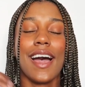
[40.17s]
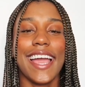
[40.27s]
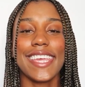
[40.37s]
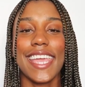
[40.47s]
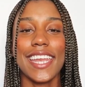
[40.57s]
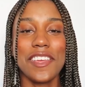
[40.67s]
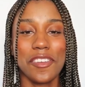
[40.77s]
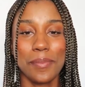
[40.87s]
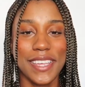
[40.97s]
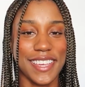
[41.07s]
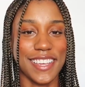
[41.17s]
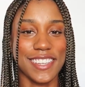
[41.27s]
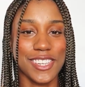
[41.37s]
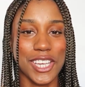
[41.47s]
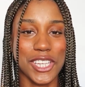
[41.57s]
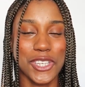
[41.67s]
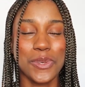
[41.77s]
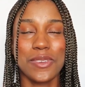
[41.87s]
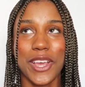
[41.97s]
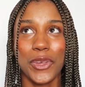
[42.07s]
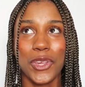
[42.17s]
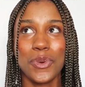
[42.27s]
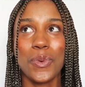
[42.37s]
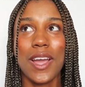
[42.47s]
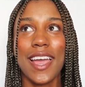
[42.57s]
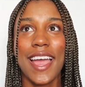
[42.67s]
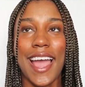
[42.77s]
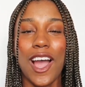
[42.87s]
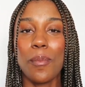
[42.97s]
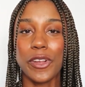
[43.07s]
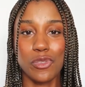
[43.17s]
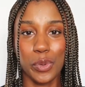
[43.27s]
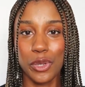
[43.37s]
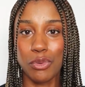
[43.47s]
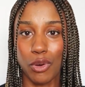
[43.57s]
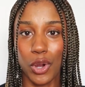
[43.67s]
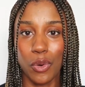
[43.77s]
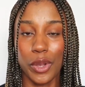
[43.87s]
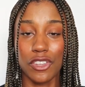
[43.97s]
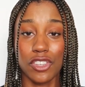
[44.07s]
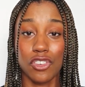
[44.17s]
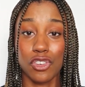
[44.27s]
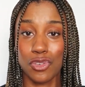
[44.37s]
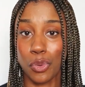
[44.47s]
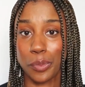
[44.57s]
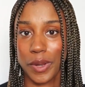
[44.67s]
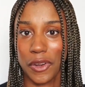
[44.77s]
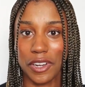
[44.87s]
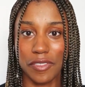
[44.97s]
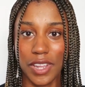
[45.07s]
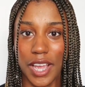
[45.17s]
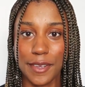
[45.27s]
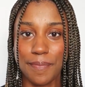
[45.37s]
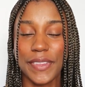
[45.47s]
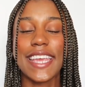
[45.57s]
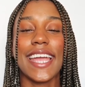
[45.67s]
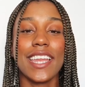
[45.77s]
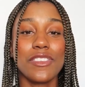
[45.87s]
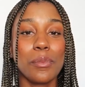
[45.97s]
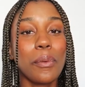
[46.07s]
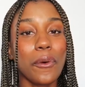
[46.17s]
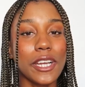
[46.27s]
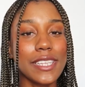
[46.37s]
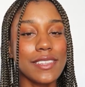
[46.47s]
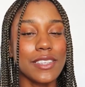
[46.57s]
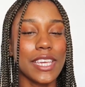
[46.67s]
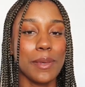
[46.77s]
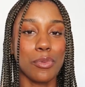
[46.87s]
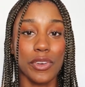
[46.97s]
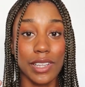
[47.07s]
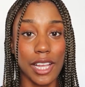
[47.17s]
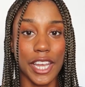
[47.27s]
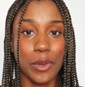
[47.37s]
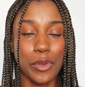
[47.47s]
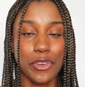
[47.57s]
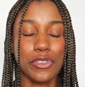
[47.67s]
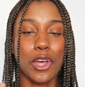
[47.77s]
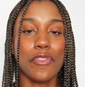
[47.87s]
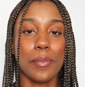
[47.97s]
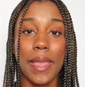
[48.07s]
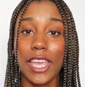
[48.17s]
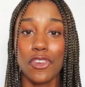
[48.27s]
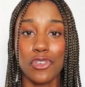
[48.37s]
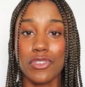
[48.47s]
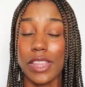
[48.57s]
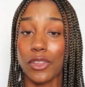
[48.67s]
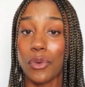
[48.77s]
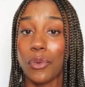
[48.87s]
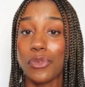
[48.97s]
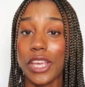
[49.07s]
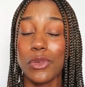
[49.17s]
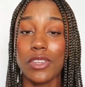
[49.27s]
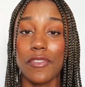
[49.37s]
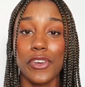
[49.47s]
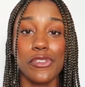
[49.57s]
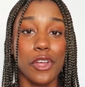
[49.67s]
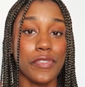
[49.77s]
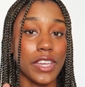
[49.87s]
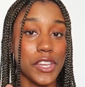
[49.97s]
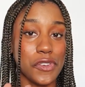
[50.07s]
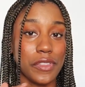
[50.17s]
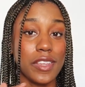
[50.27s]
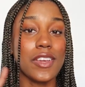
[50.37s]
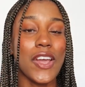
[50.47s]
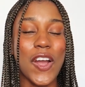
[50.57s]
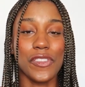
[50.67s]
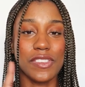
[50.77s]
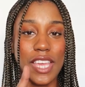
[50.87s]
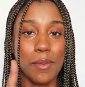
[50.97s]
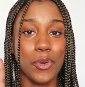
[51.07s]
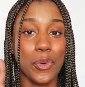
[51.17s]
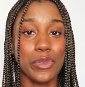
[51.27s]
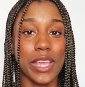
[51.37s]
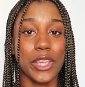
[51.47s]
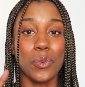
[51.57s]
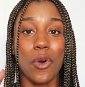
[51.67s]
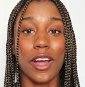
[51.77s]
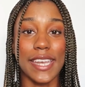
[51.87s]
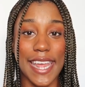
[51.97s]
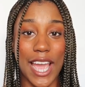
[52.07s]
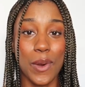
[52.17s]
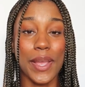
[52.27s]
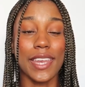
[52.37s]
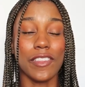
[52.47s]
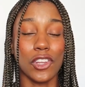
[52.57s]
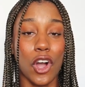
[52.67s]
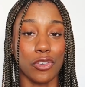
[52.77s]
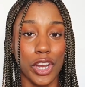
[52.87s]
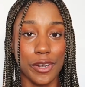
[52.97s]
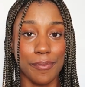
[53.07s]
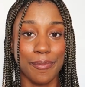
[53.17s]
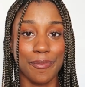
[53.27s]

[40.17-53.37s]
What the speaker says: I can't even begin to tell you how much we grow in such a short period of time. It is important to keep realigning with yourself and making sure that the goals that you set for yourself initially are the same goals that you want now and in the long run.